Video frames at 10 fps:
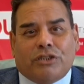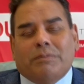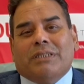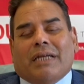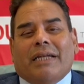to be
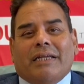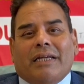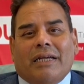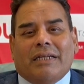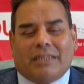standing
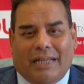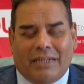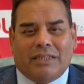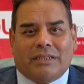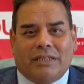here as a
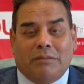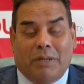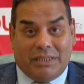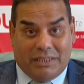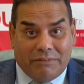candidate in my
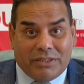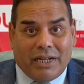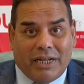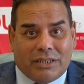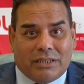7th
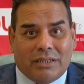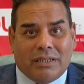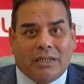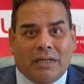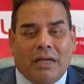election.
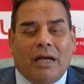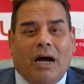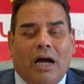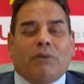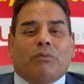
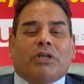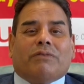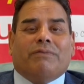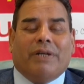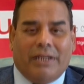I worked
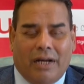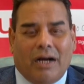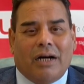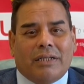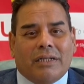very
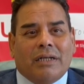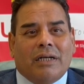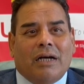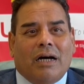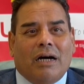hard
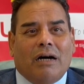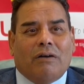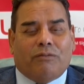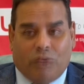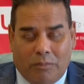
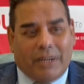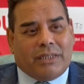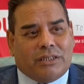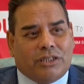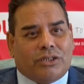for my
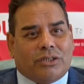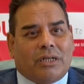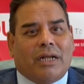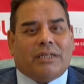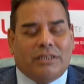constituents.
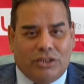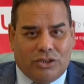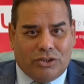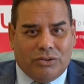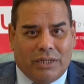I continue to
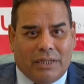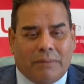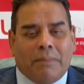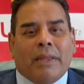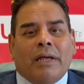do that.
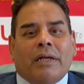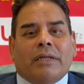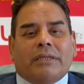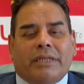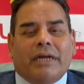
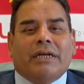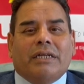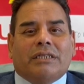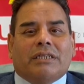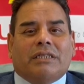There
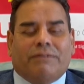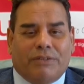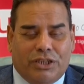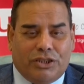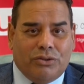is a
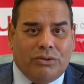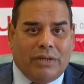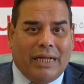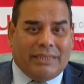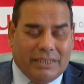different issue
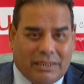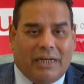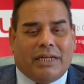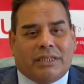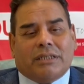at this
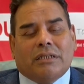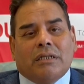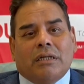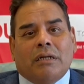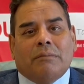election,
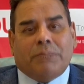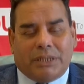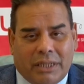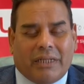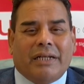
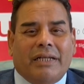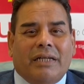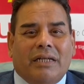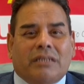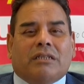particularly
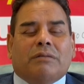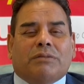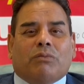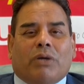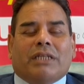in terms
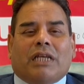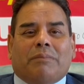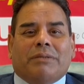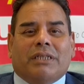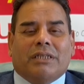of what has
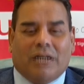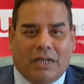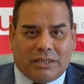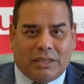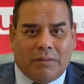happened in
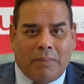Gaza